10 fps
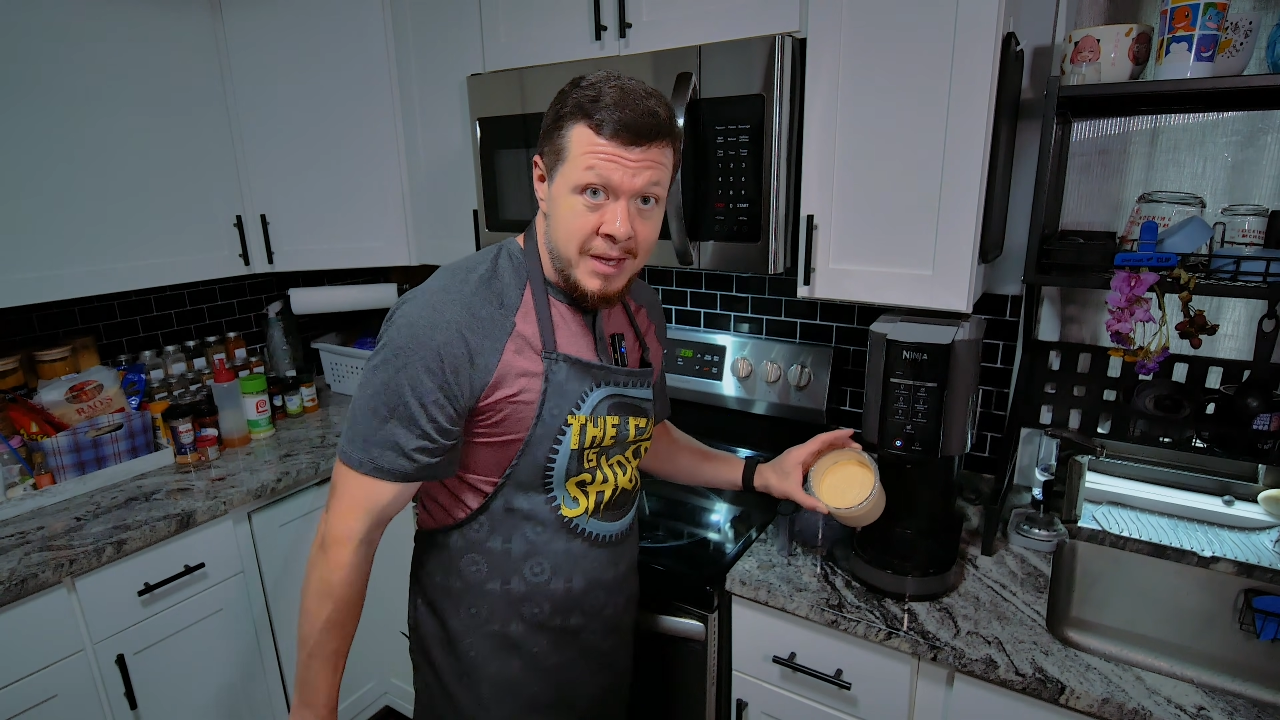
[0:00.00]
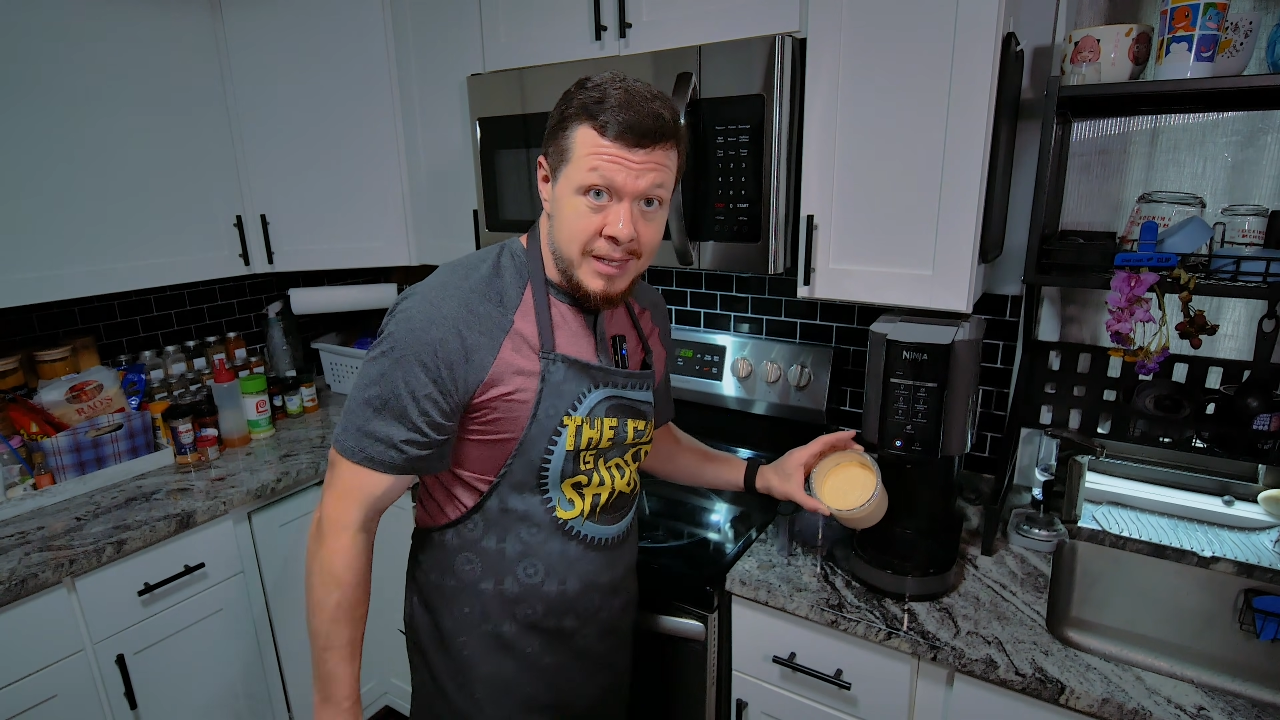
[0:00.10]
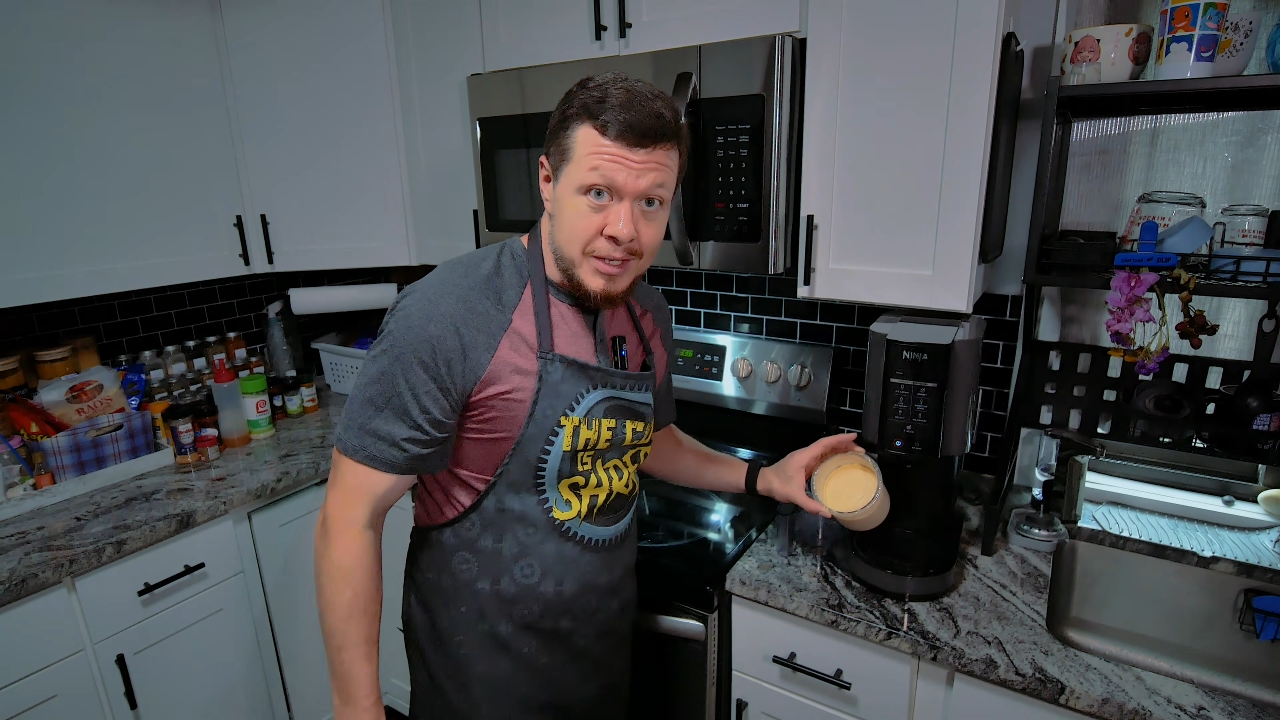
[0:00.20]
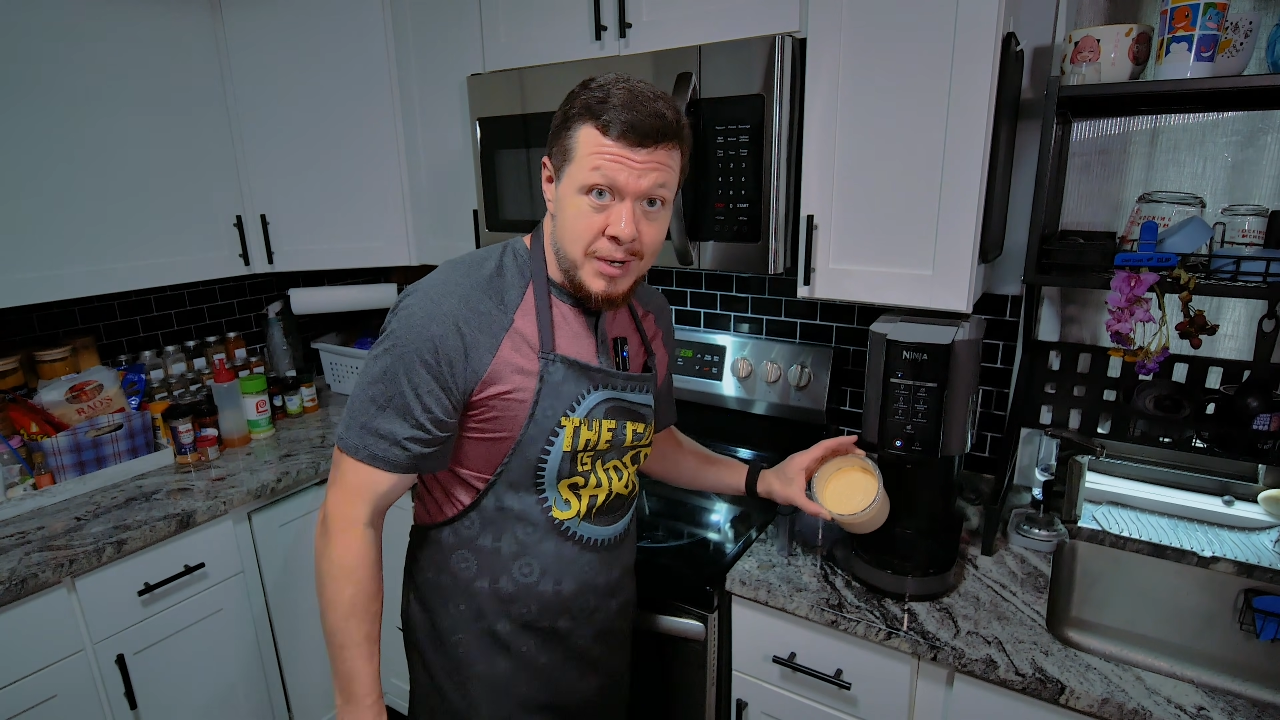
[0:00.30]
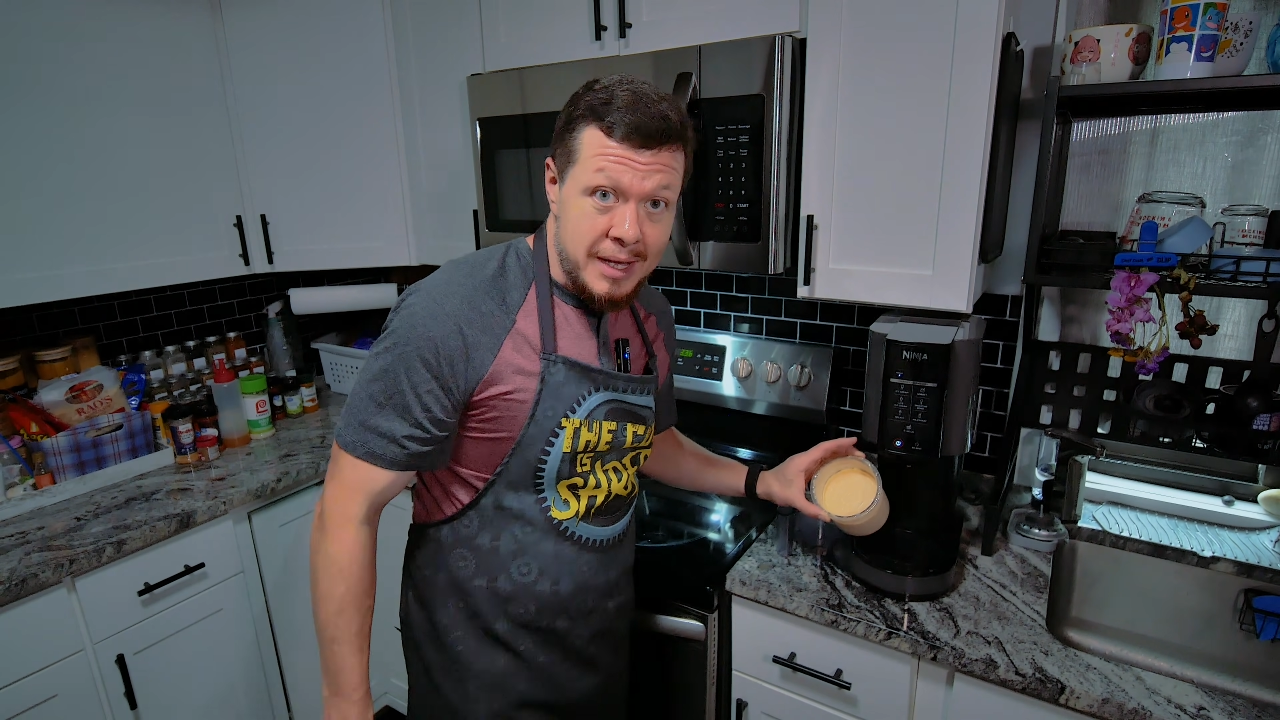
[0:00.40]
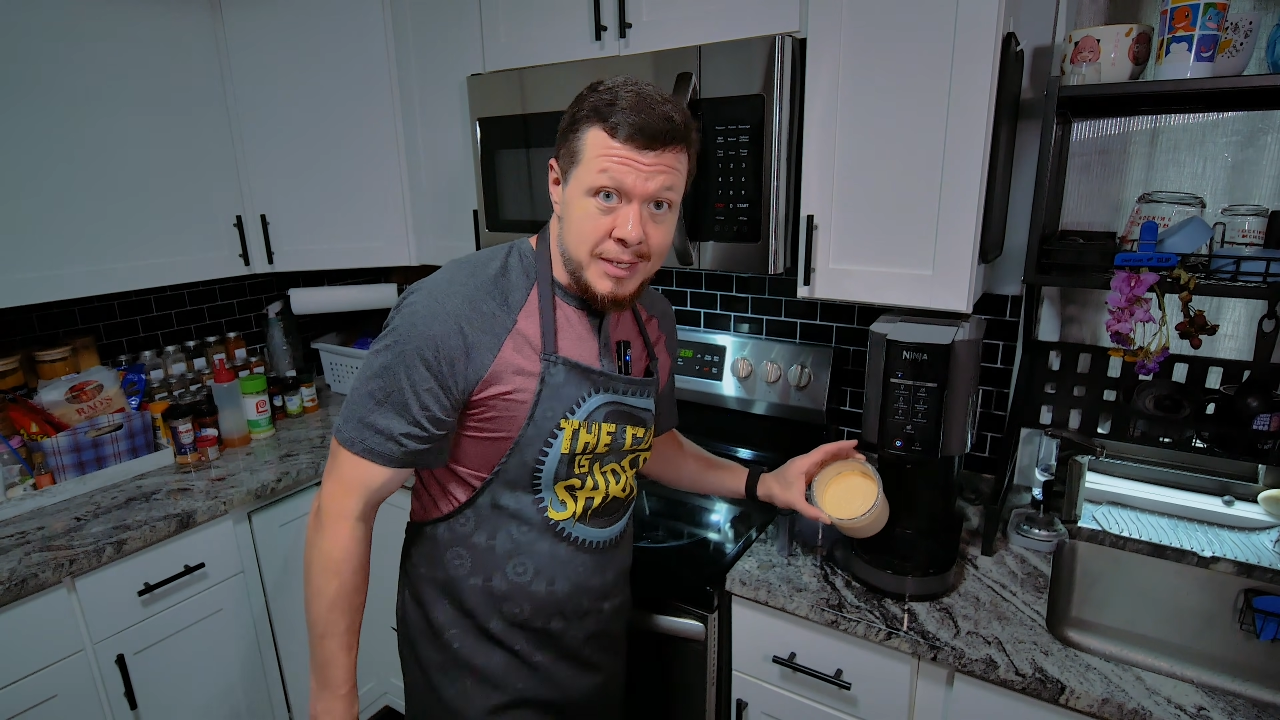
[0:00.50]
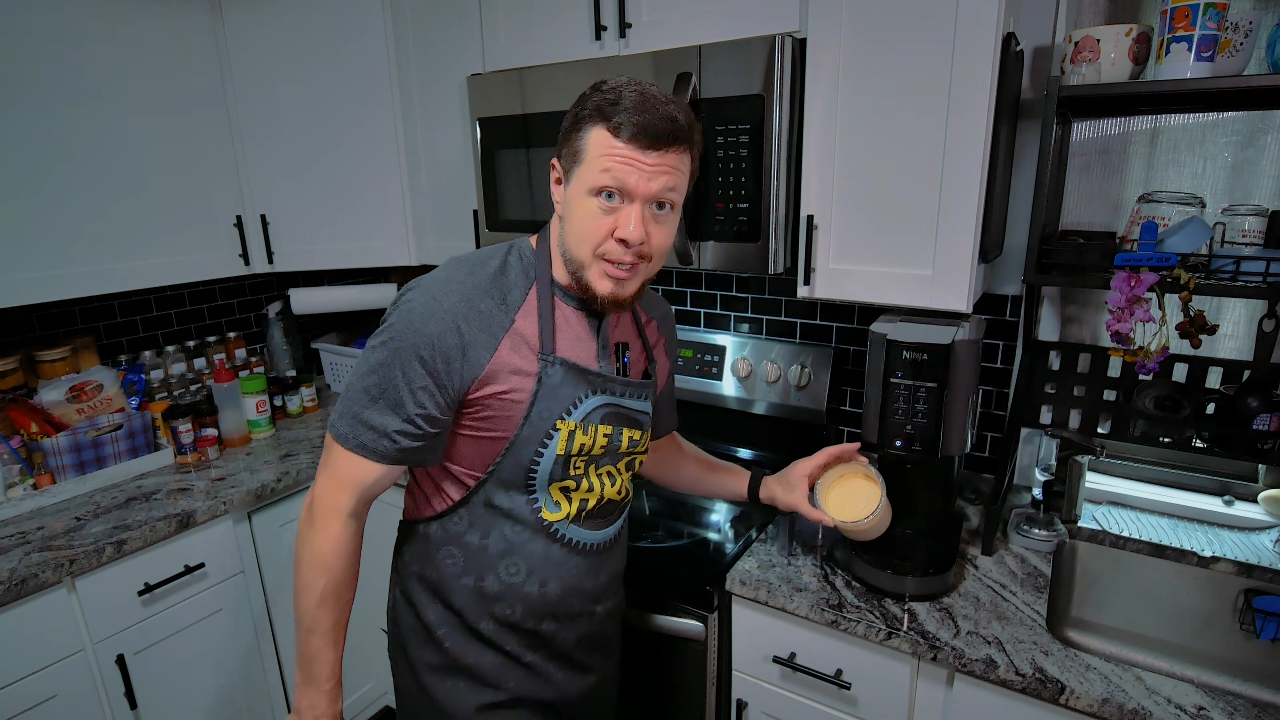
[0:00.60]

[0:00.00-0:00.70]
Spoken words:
let's try this